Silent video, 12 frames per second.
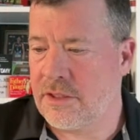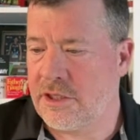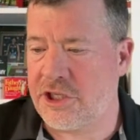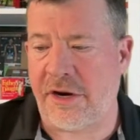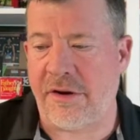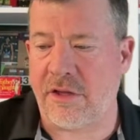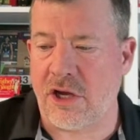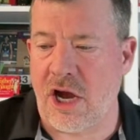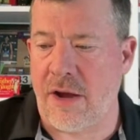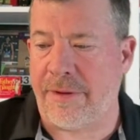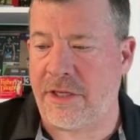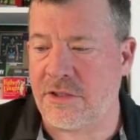Share it in the
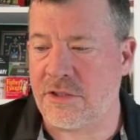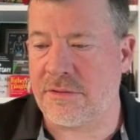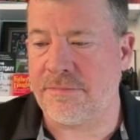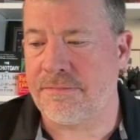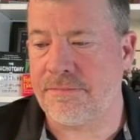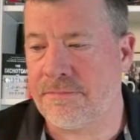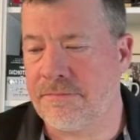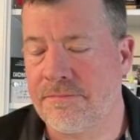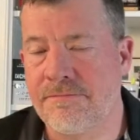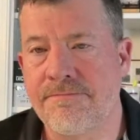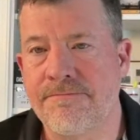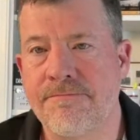comments.
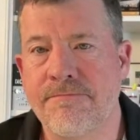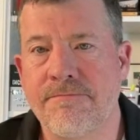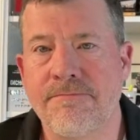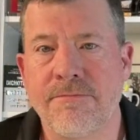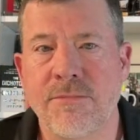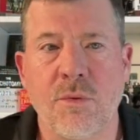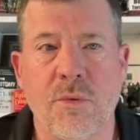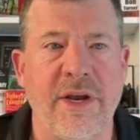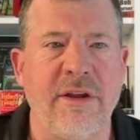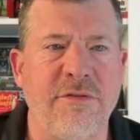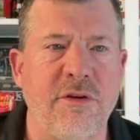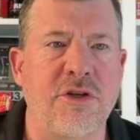When
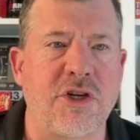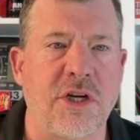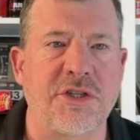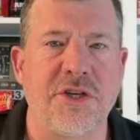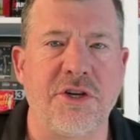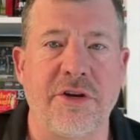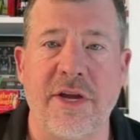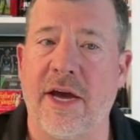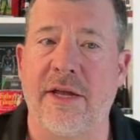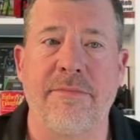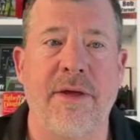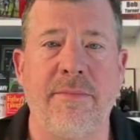have you trusted your
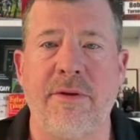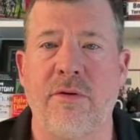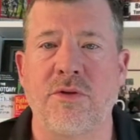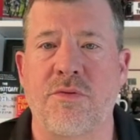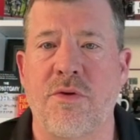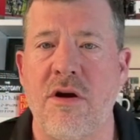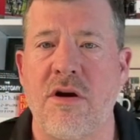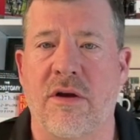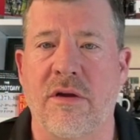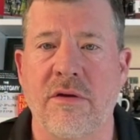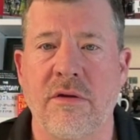gut? Maybe it was wrong.